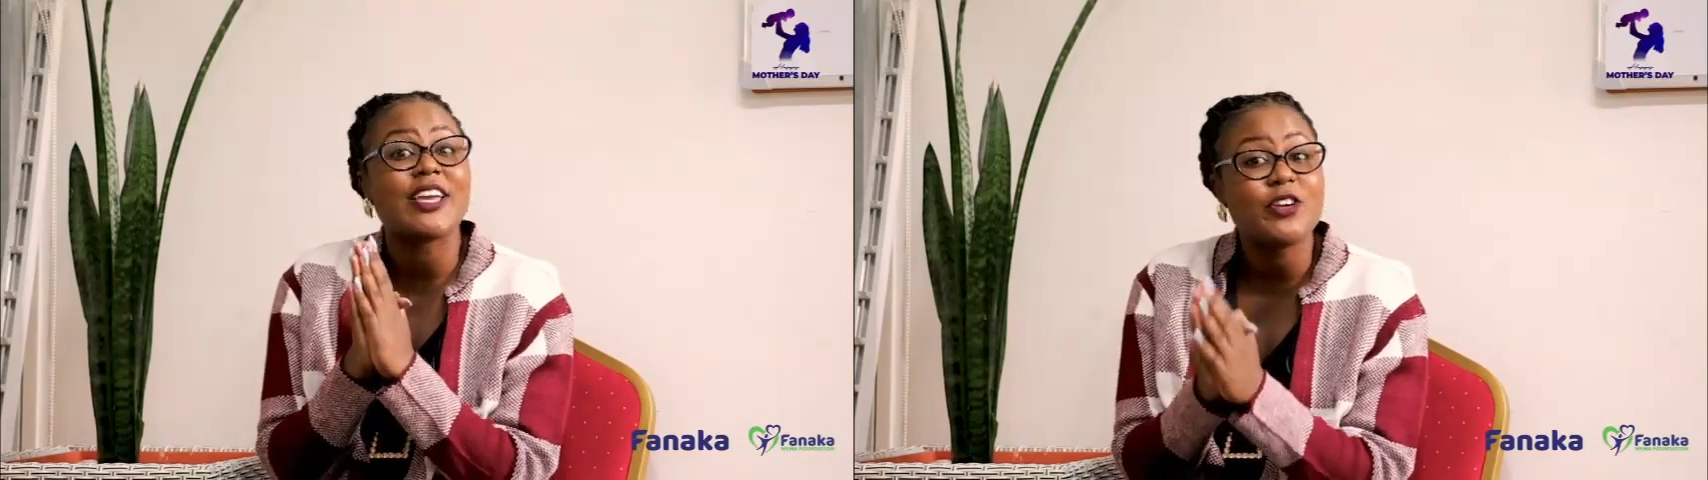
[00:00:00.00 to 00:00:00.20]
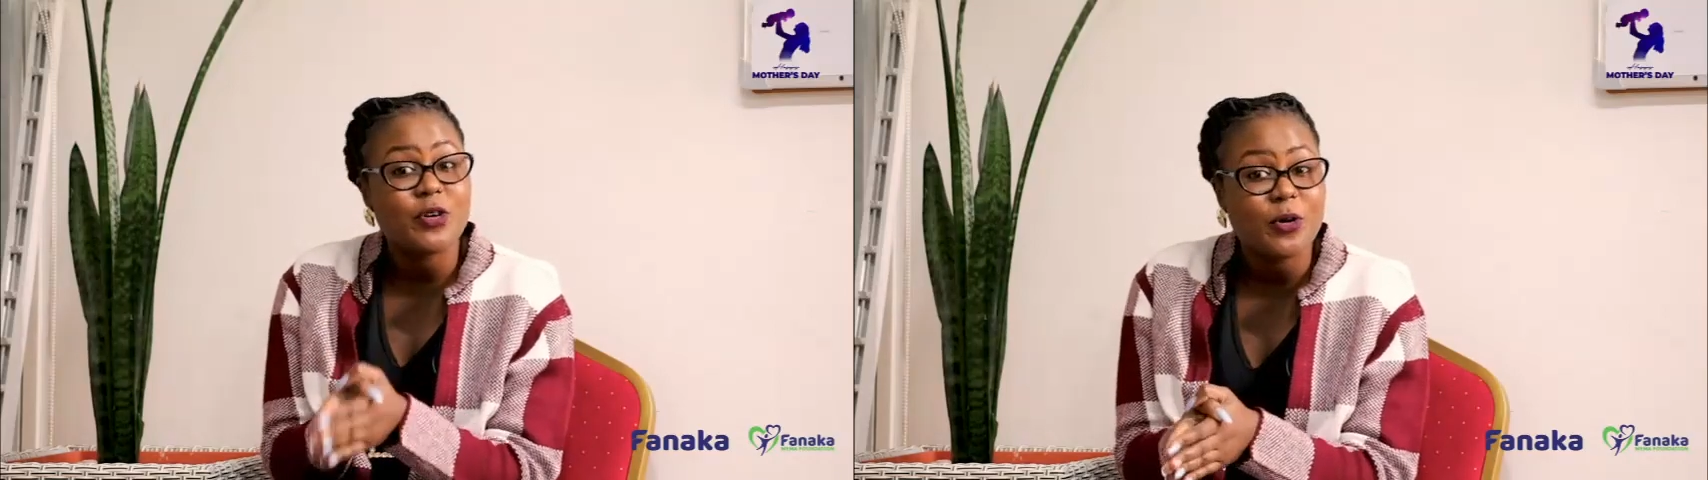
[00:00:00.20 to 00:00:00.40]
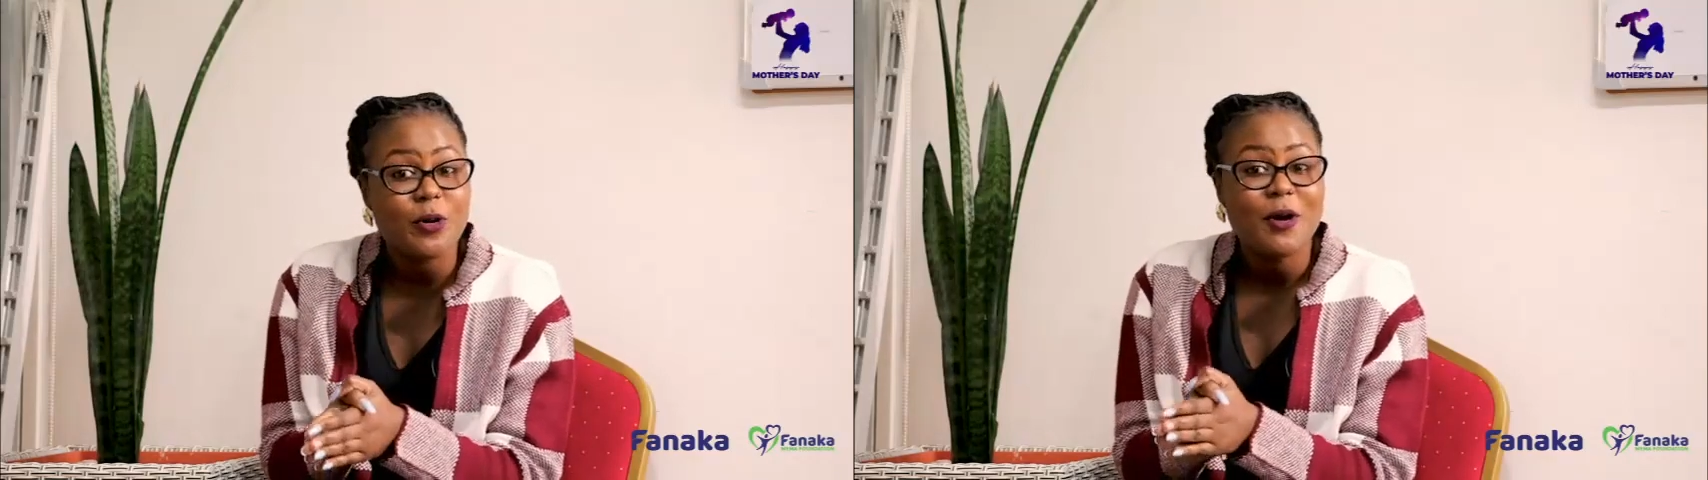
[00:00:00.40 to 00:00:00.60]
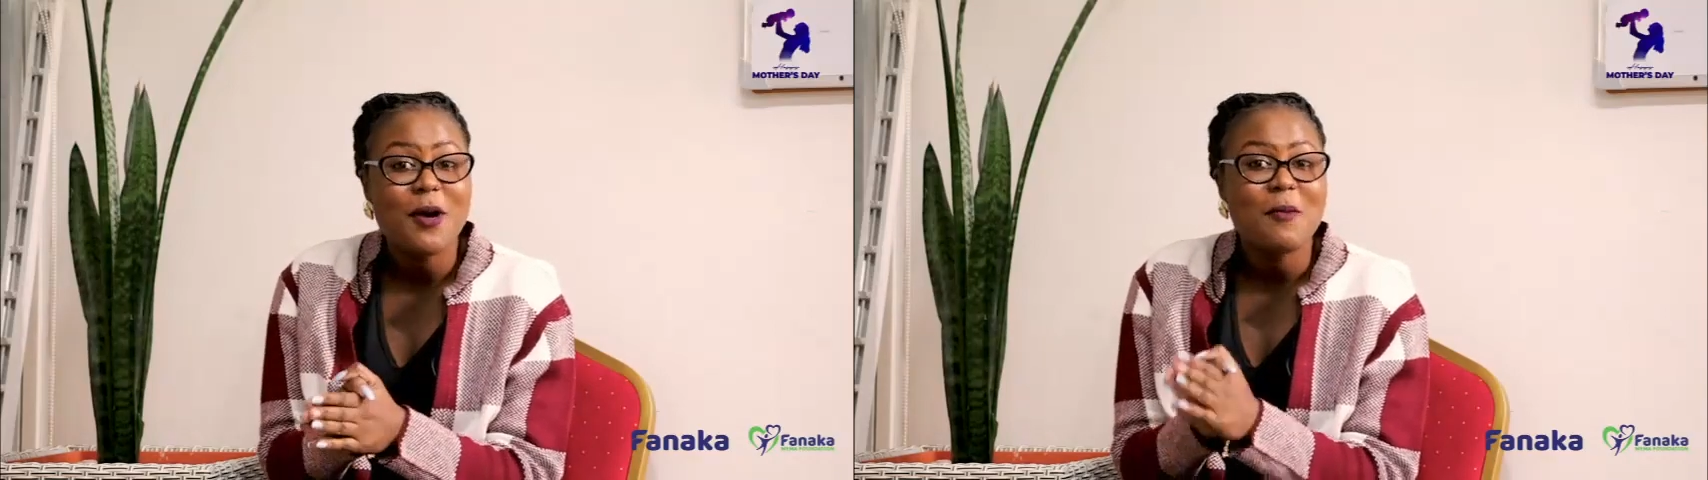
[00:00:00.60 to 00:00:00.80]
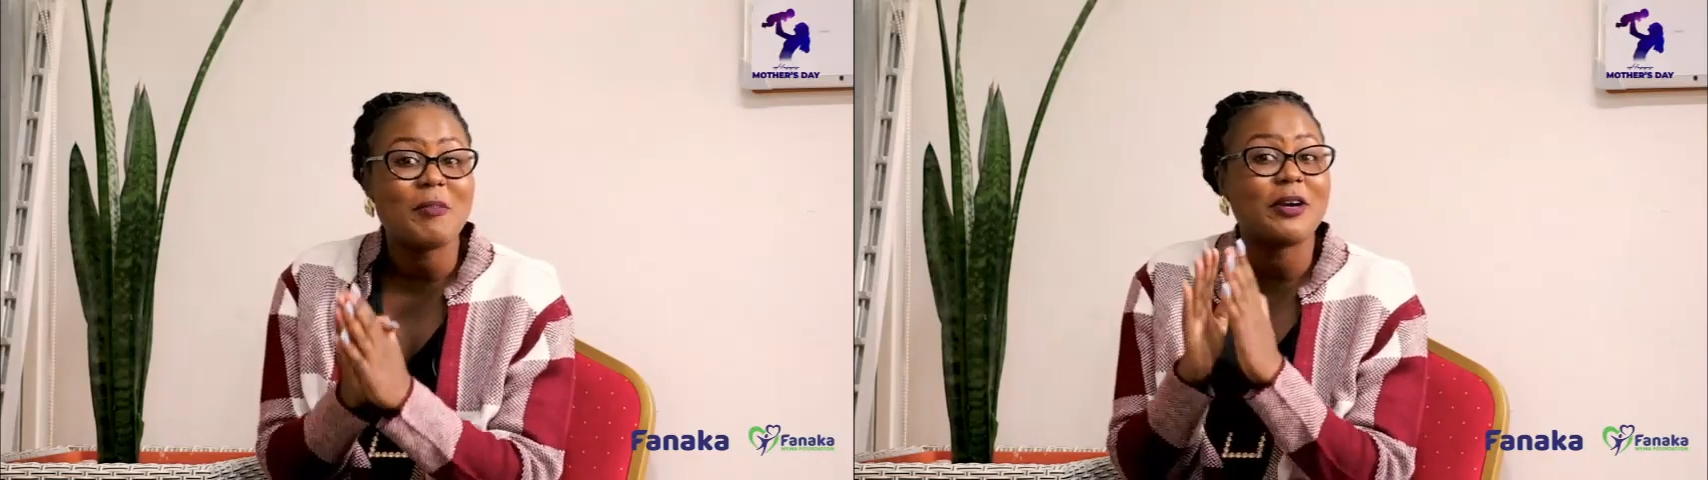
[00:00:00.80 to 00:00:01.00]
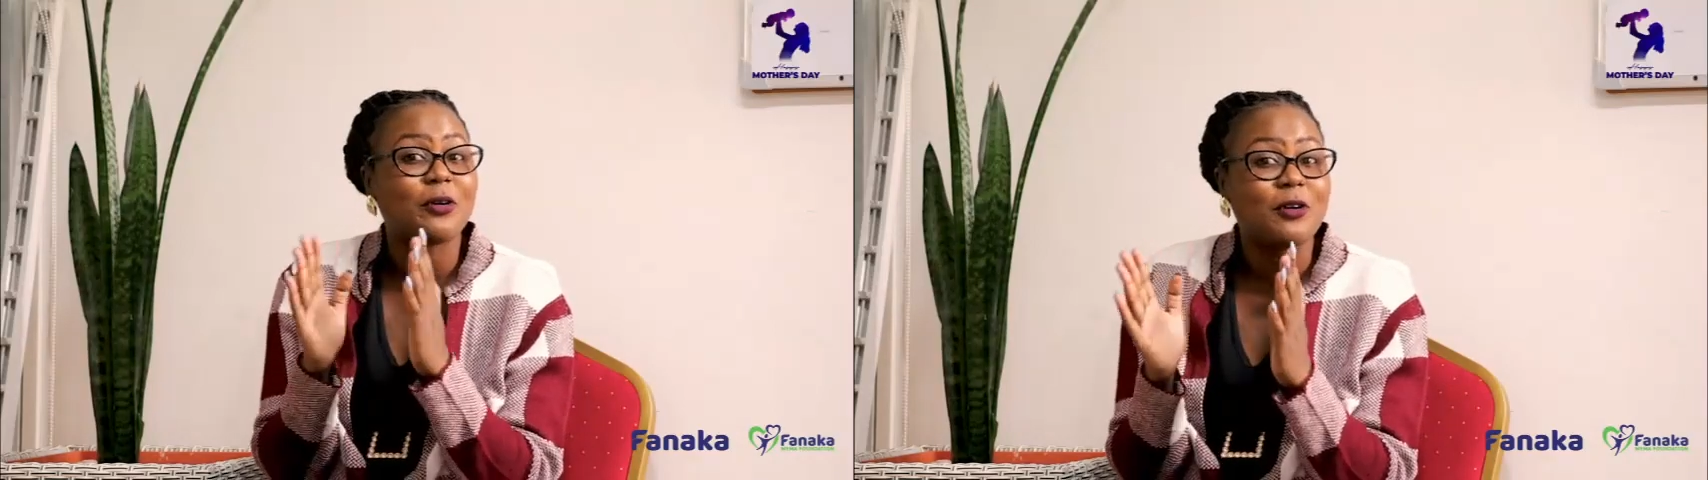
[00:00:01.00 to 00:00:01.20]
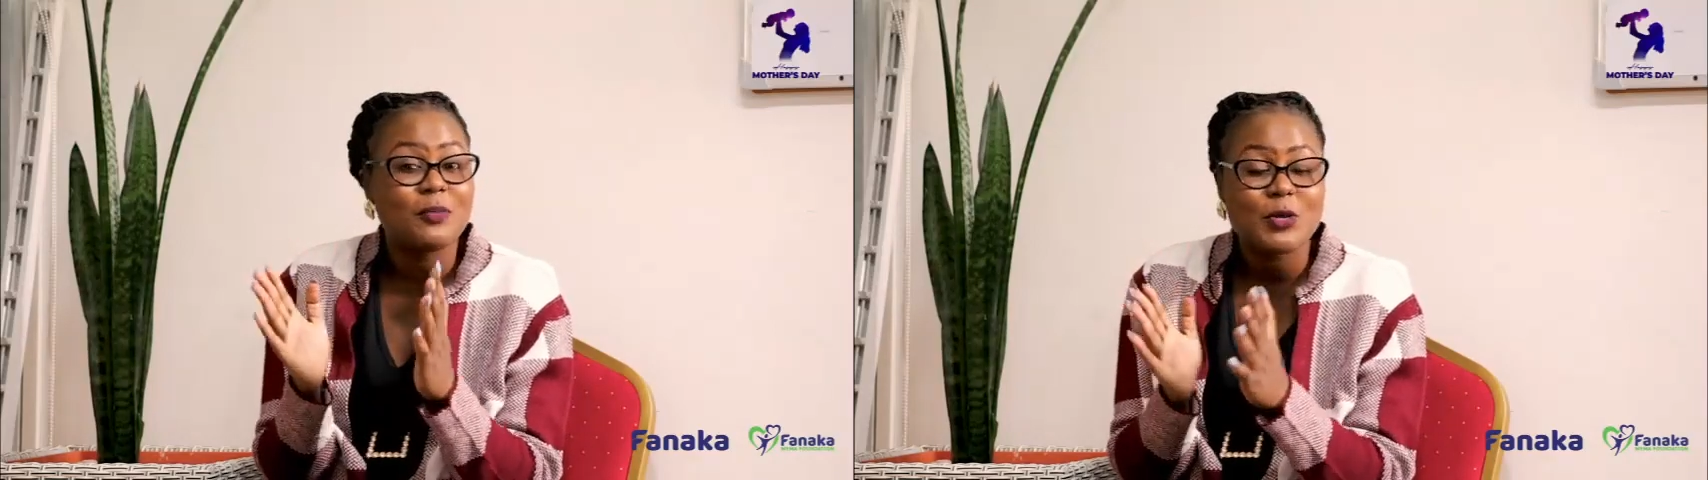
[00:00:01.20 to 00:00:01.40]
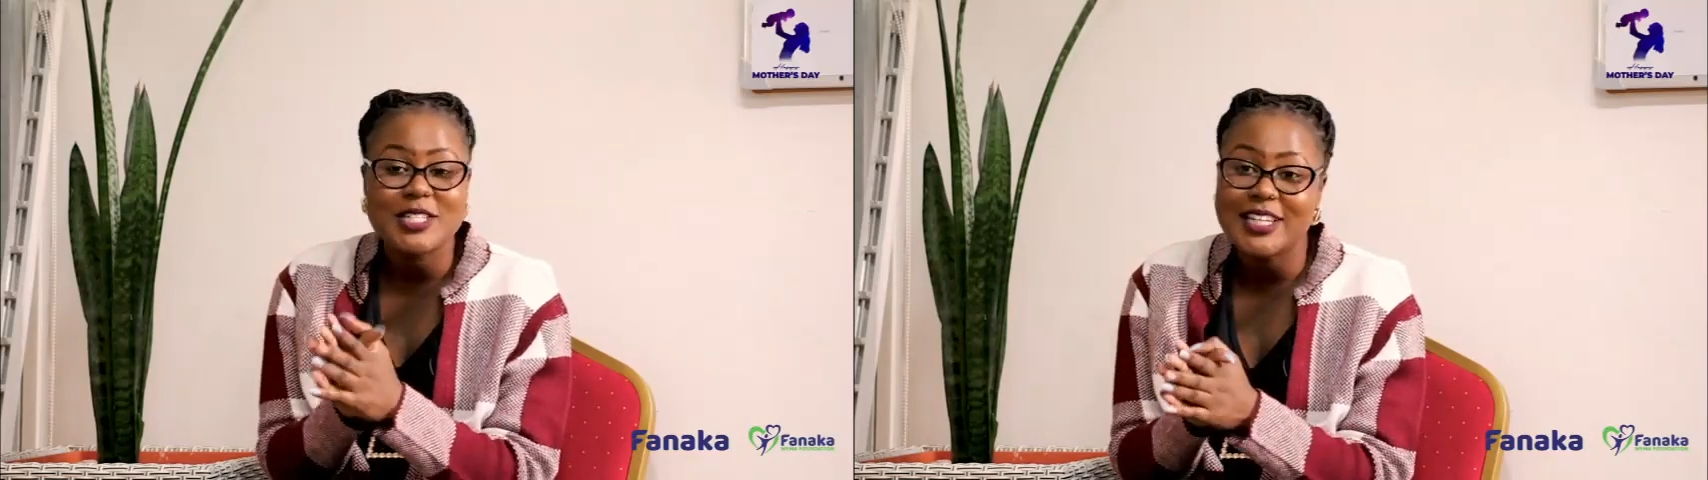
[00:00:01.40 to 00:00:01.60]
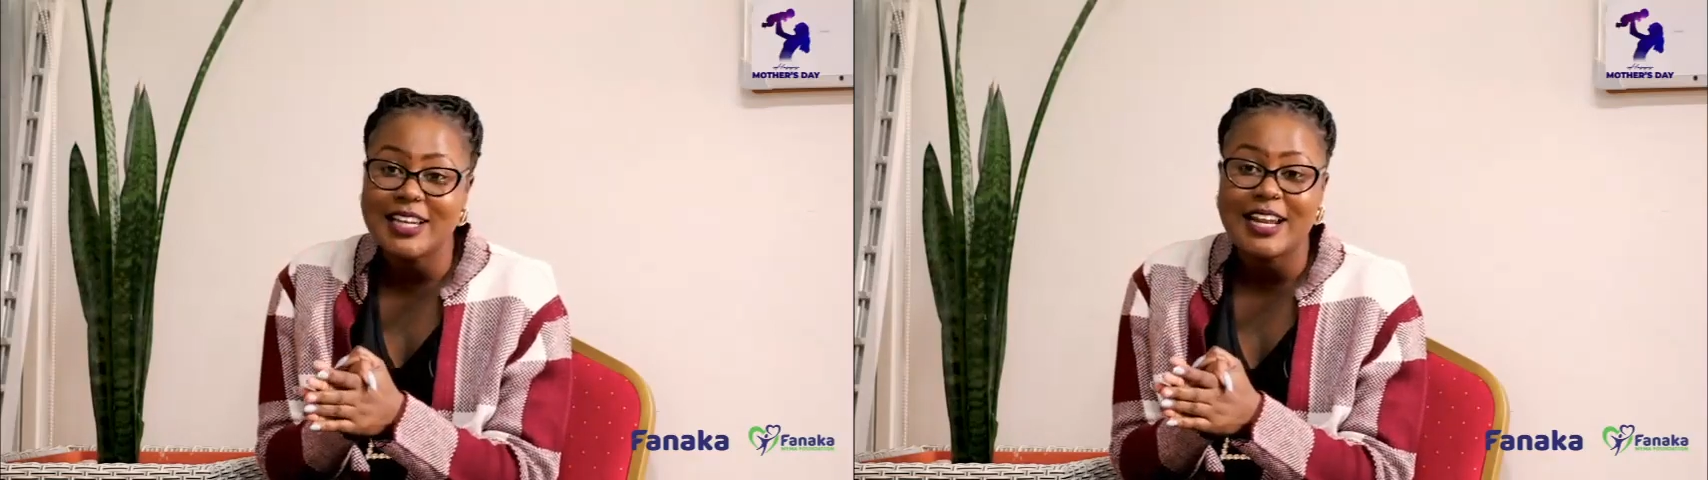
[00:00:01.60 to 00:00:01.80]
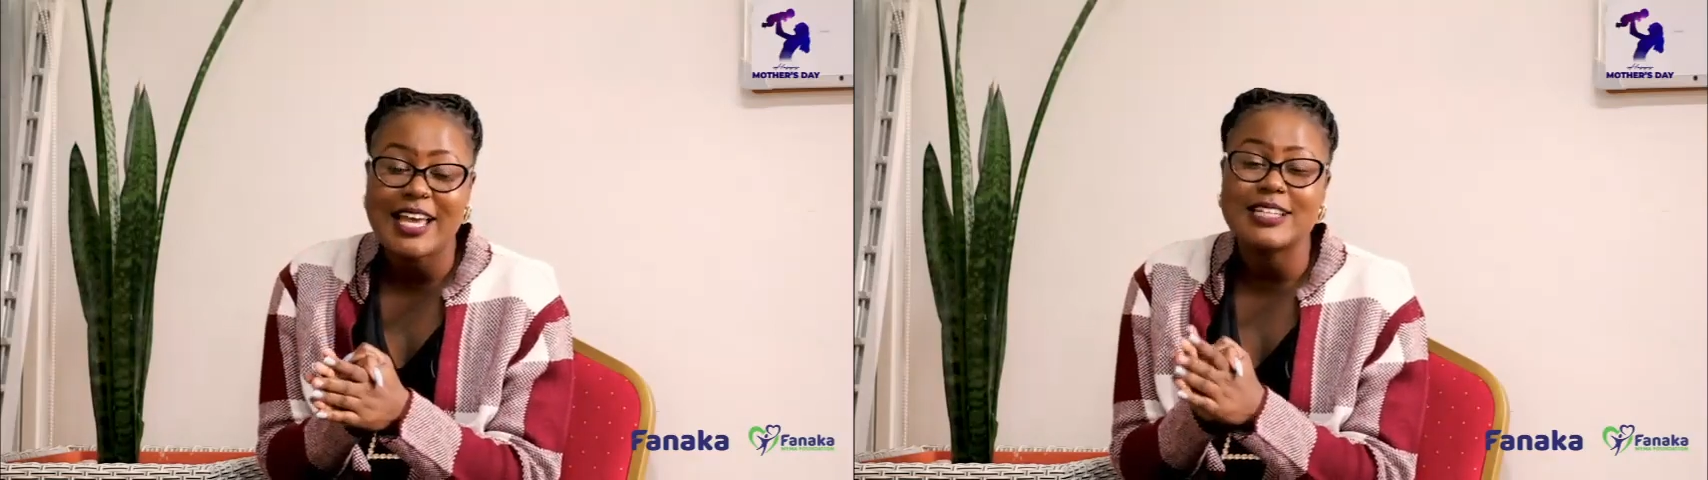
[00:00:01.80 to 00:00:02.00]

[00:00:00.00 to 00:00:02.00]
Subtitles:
hero, my role model,